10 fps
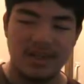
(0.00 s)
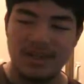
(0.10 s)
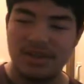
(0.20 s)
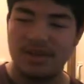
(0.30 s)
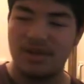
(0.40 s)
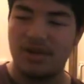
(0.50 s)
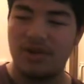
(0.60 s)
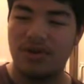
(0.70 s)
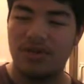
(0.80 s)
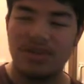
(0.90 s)

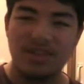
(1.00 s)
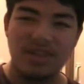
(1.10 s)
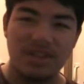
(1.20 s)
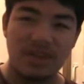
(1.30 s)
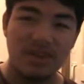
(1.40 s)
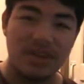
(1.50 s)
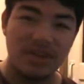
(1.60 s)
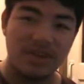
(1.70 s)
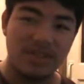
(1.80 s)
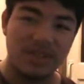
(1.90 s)
So if this is a
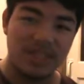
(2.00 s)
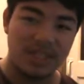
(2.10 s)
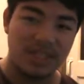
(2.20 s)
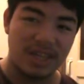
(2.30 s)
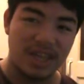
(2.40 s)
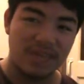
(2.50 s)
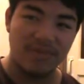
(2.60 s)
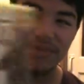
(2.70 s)
2006 game,